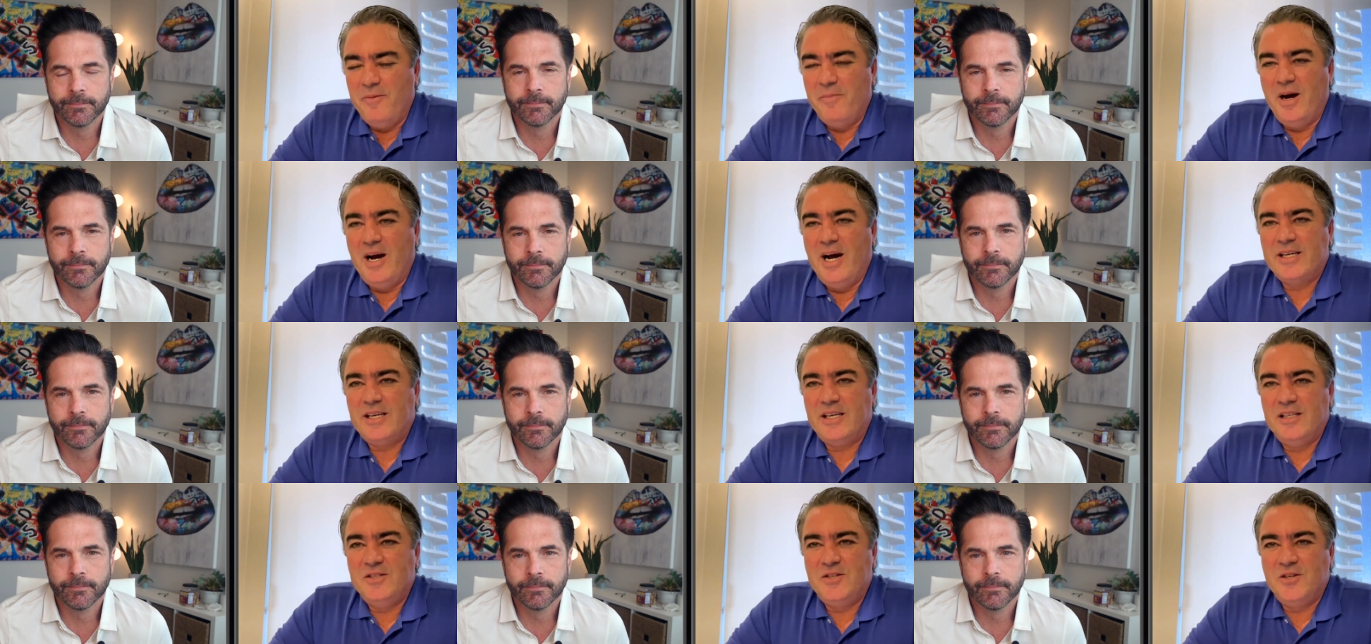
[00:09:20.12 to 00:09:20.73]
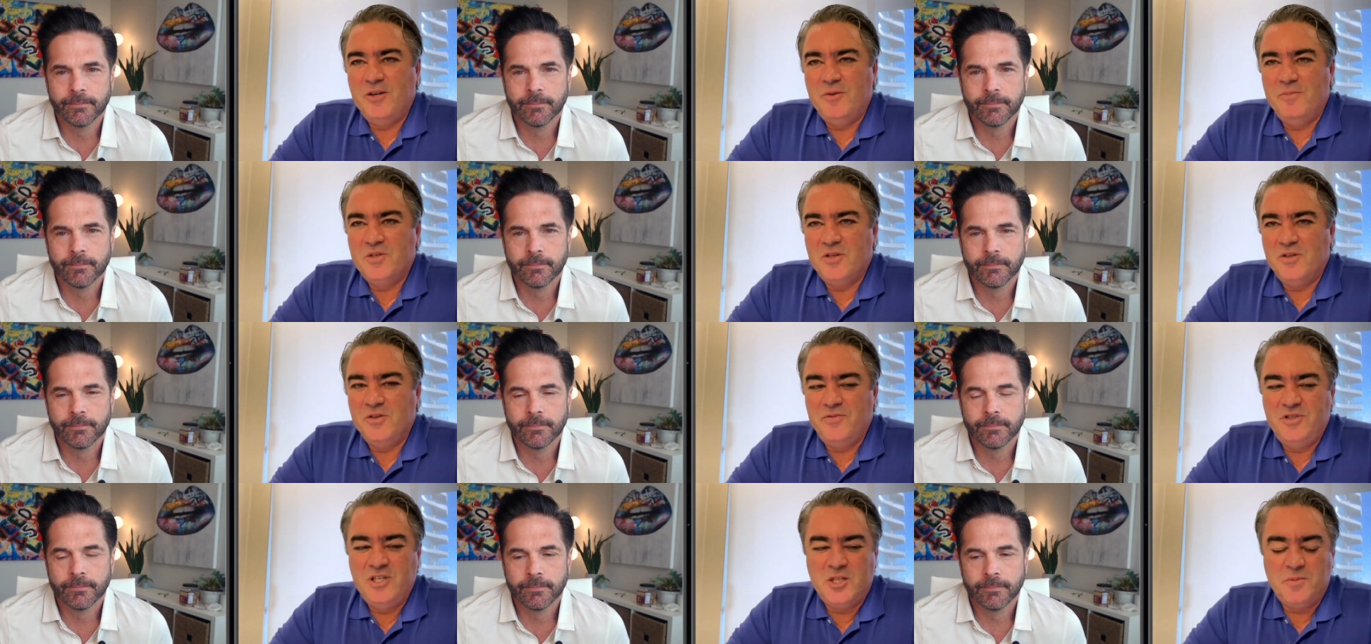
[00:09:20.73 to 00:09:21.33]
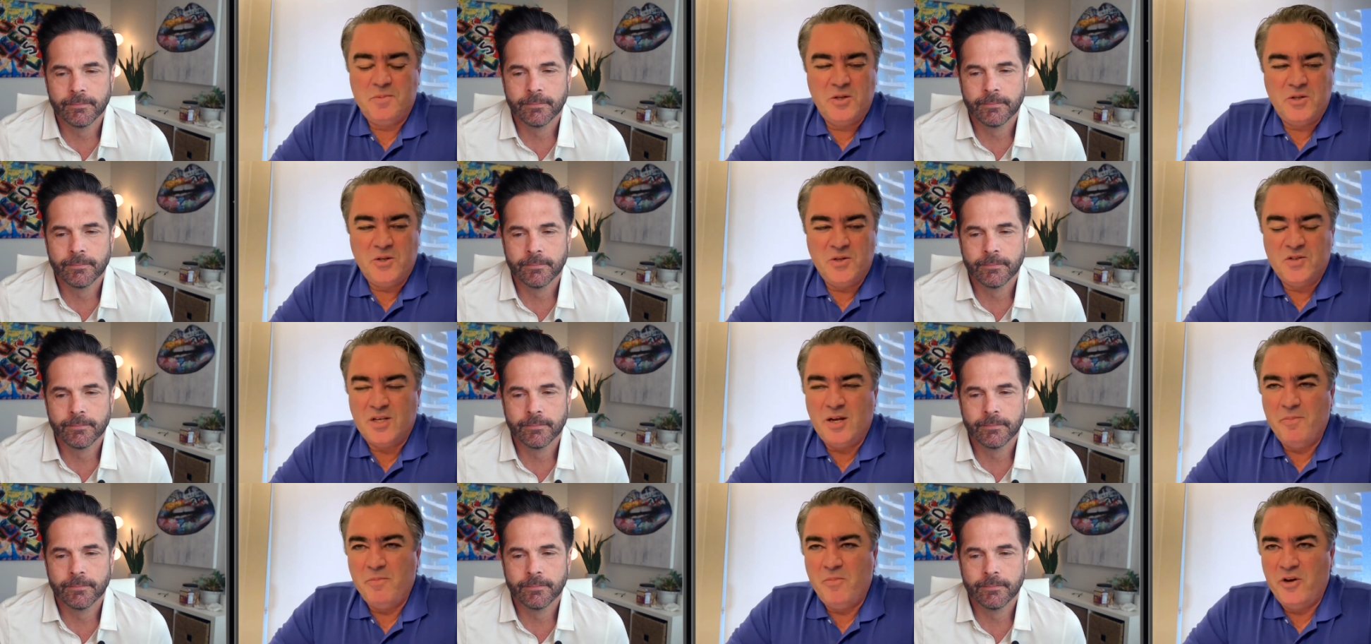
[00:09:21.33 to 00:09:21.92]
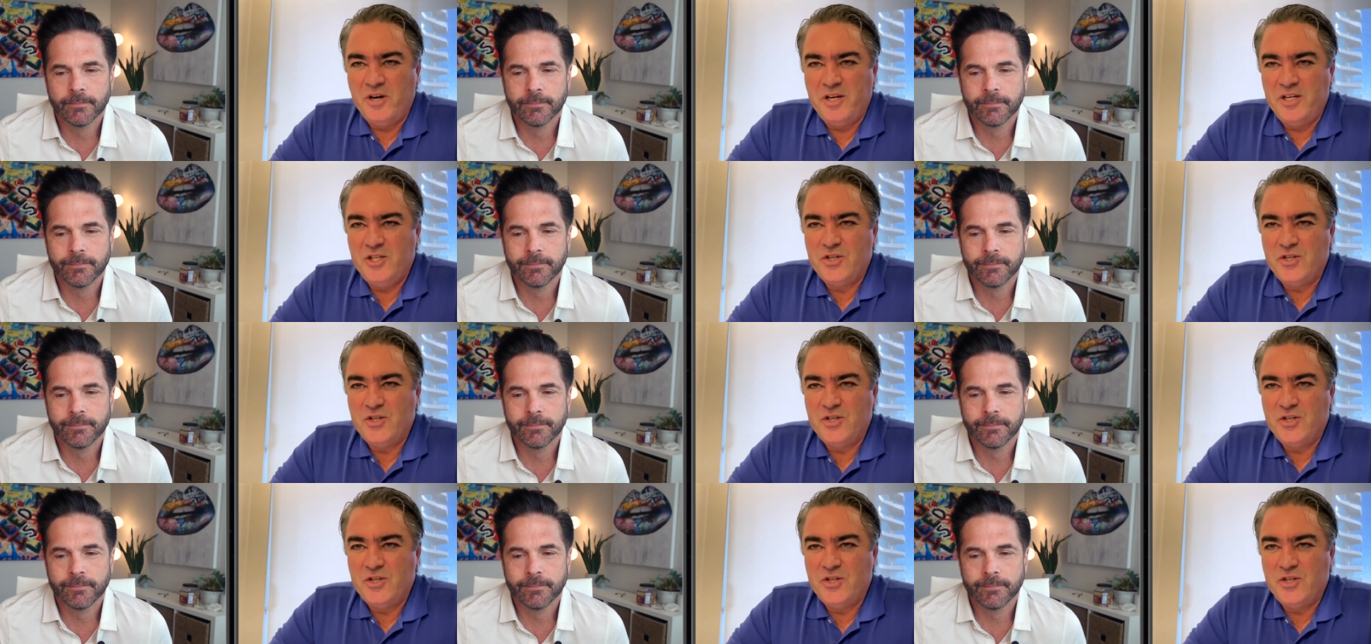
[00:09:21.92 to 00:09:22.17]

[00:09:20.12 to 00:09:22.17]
Speaker 1: Mark, in terms of just because somebody